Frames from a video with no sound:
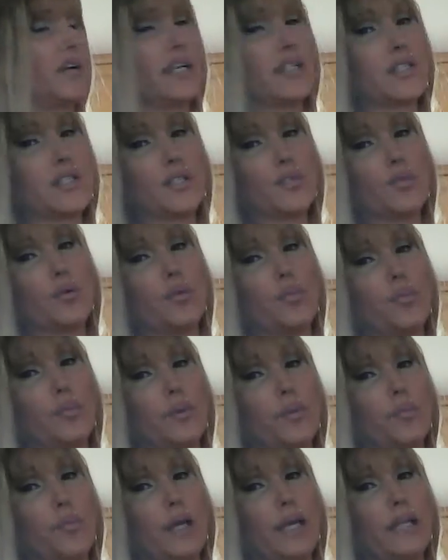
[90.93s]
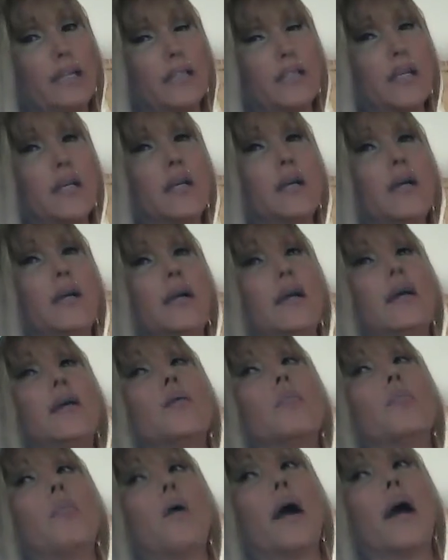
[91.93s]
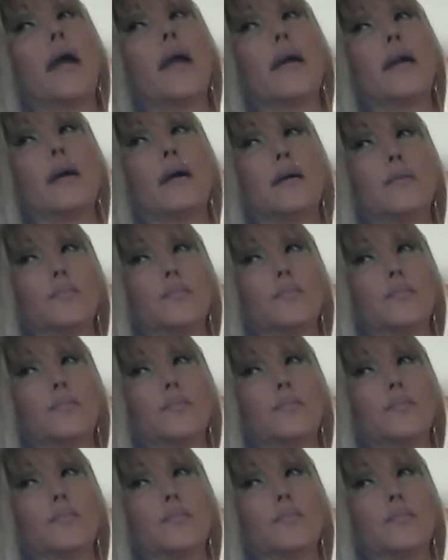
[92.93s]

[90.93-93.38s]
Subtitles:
I just hope it makes my